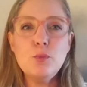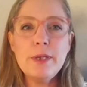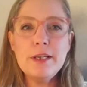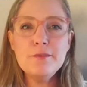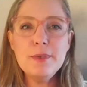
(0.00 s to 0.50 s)
So
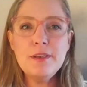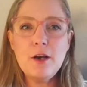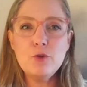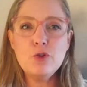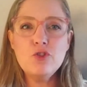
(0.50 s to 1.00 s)
placement
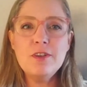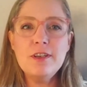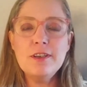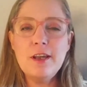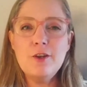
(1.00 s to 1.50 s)
outreach and
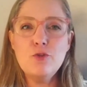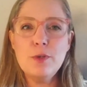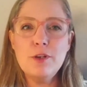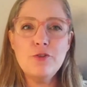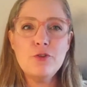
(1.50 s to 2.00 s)

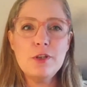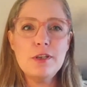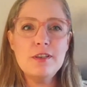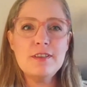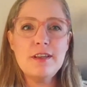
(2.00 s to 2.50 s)
engagement
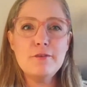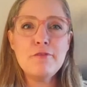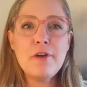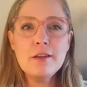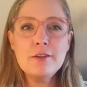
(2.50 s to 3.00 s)
is a
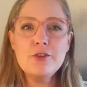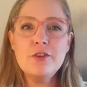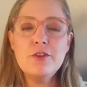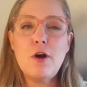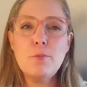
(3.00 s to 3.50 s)
final
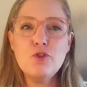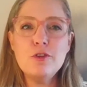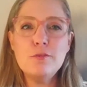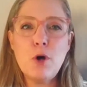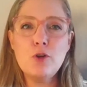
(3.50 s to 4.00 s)
year
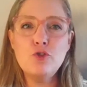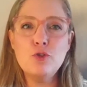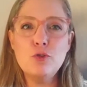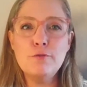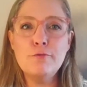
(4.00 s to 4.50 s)
optional
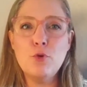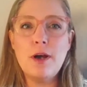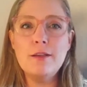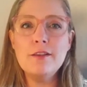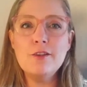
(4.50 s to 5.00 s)
module for
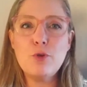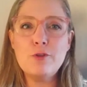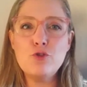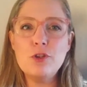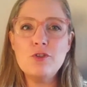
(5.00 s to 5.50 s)

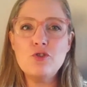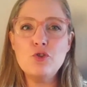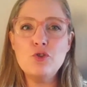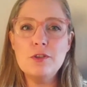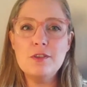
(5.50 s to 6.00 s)
undergraduate
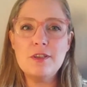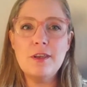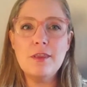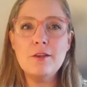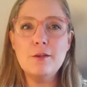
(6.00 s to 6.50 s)
students
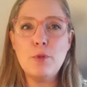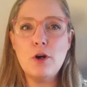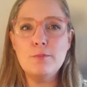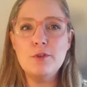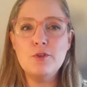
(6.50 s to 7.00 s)
in the
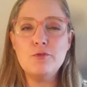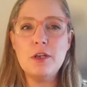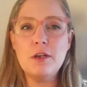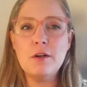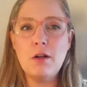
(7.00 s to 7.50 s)
Department of
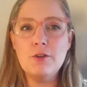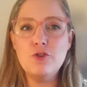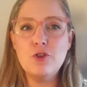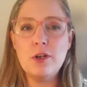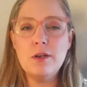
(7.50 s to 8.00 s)

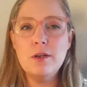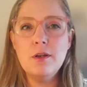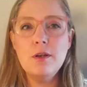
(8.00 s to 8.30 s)
Psychology.